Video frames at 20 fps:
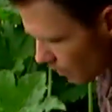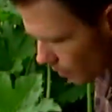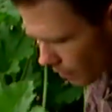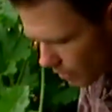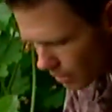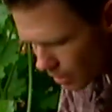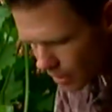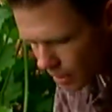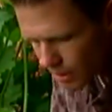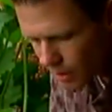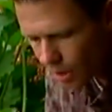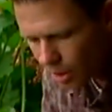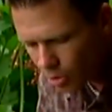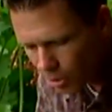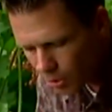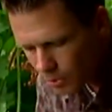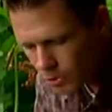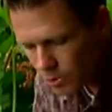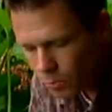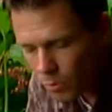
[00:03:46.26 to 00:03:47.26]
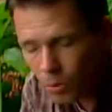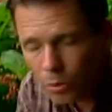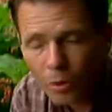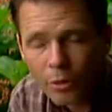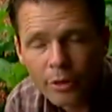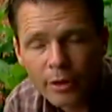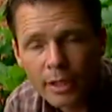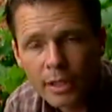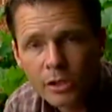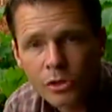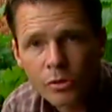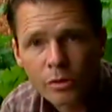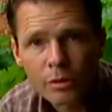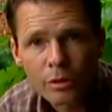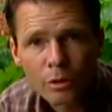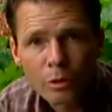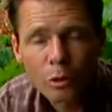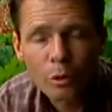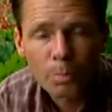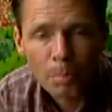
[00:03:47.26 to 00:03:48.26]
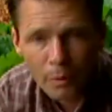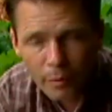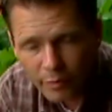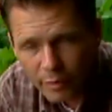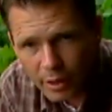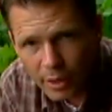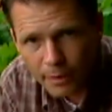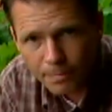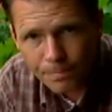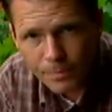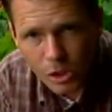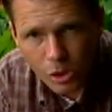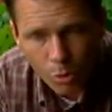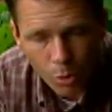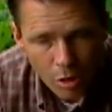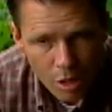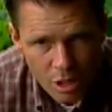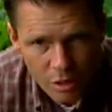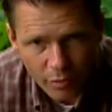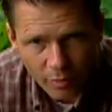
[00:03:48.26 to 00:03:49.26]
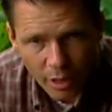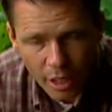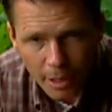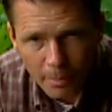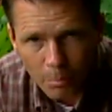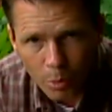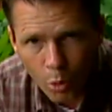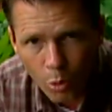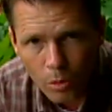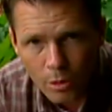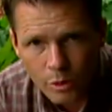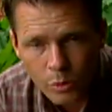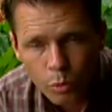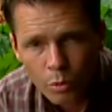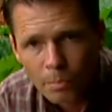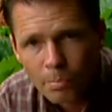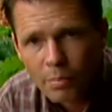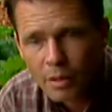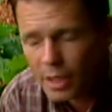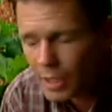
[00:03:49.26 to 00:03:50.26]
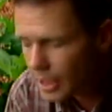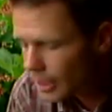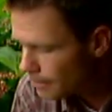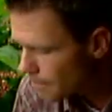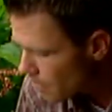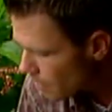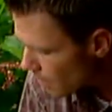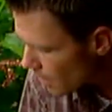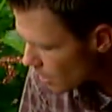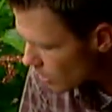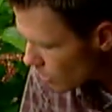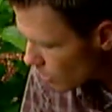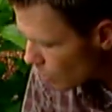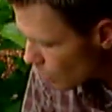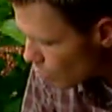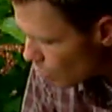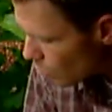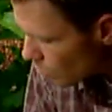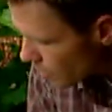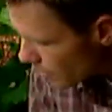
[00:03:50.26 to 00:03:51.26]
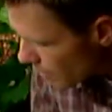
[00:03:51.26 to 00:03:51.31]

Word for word: of the cultural things you can do to prevent squash vine borers would be to